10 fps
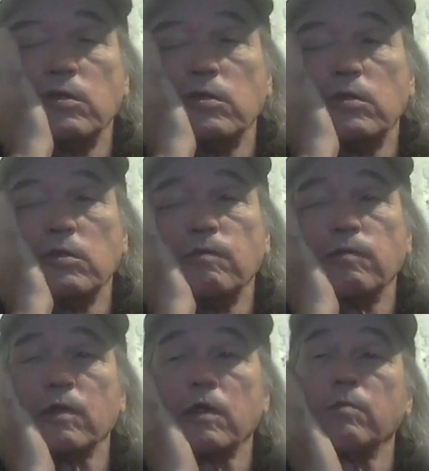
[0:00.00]
YouTube
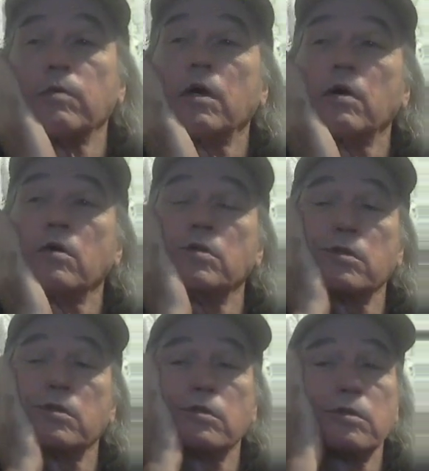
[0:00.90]
for a couple hours.
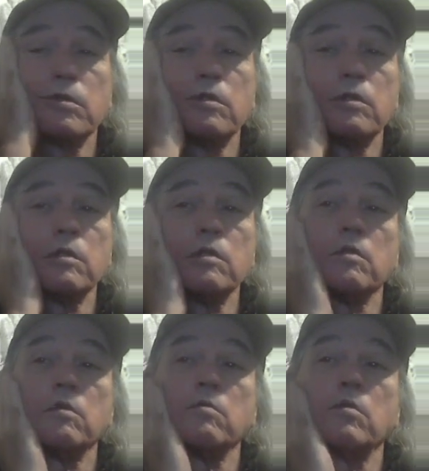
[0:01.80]

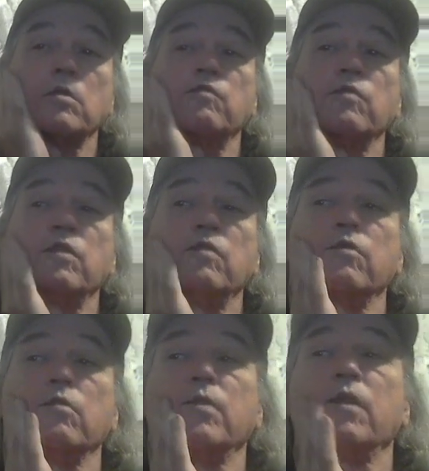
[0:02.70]
Watched Vinny
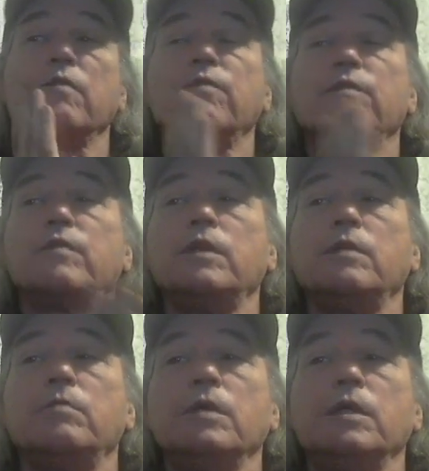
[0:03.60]
for about
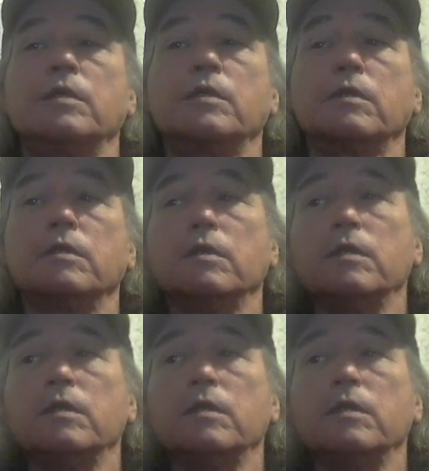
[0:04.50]
15 minutes.